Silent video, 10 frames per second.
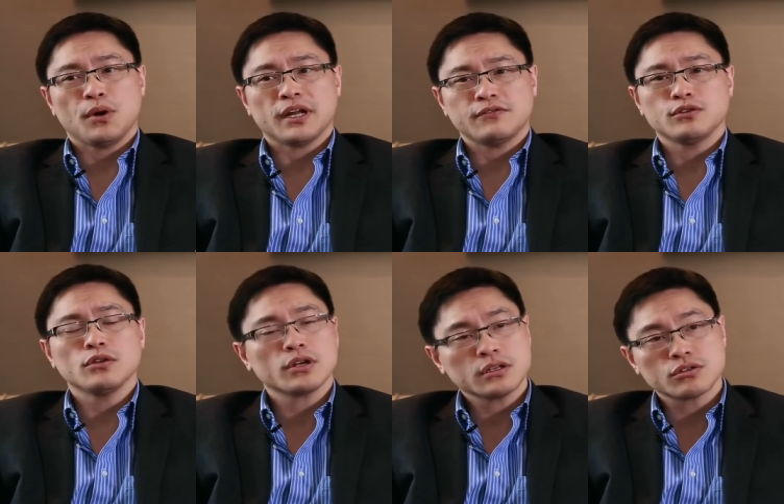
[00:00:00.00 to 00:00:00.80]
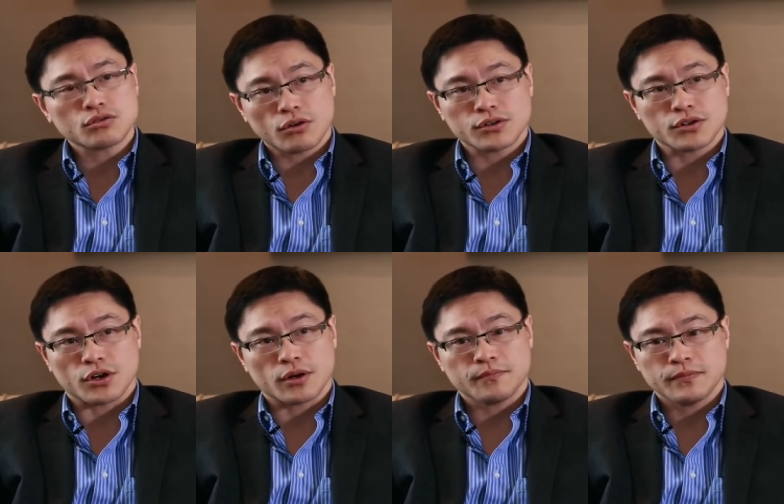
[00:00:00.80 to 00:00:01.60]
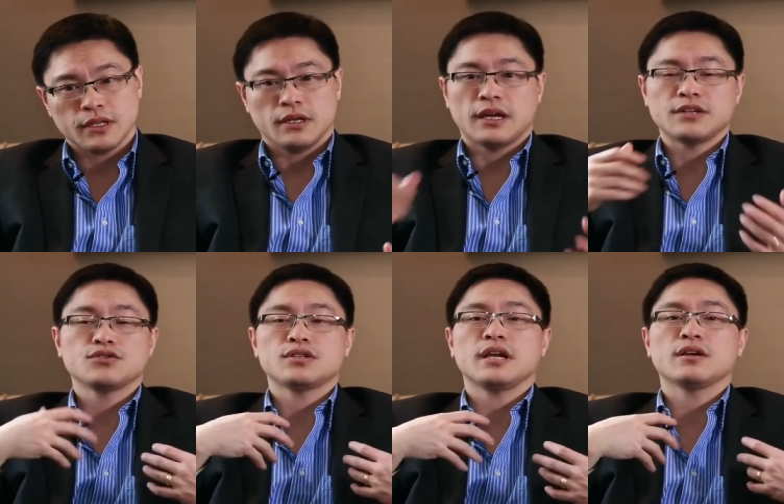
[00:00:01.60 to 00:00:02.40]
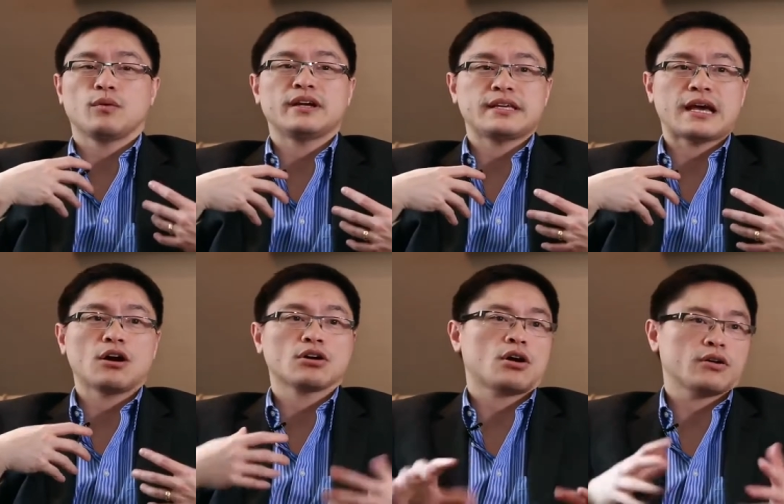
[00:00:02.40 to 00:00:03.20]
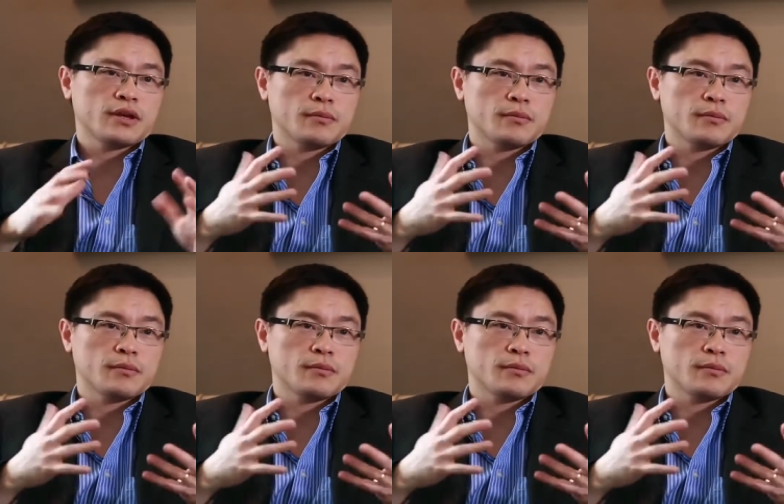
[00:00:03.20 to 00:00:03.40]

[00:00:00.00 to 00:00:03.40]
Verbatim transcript: But if you look in the short term, as you take away the alcohol,